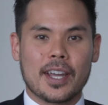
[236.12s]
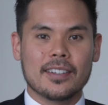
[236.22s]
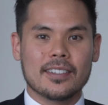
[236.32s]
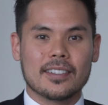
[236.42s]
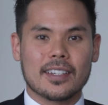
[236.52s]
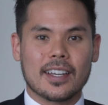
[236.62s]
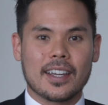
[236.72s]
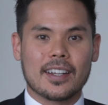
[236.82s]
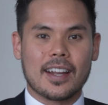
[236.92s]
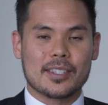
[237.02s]
in.
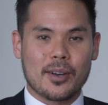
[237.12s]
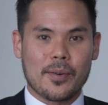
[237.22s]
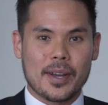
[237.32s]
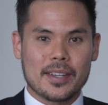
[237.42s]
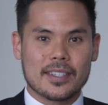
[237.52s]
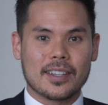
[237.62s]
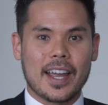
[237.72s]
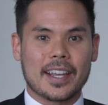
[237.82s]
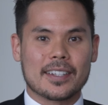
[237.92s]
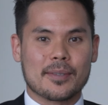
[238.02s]
And as always,
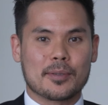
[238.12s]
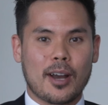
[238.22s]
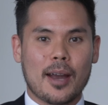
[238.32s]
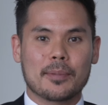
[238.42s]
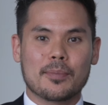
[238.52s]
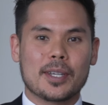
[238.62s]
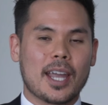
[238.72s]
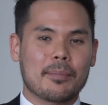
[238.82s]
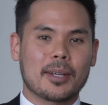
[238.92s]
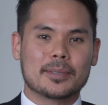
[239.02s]
like and subscribe to be
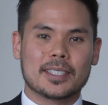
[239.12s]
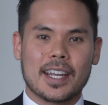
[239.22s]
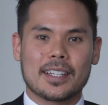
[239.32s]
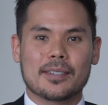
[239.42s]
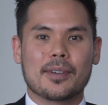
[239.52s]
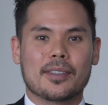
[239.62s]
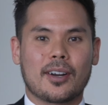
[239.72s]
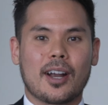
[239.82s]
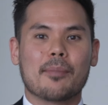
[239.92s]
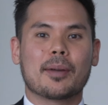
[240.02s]
kept up to date with
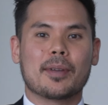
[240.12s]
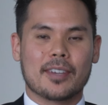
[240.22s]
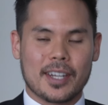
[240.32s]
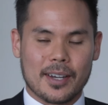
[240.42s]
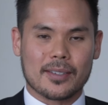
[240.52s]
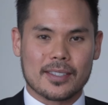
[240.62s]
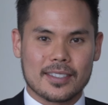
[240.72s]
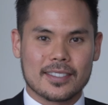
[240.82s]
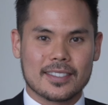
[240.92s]
our upcoming videos.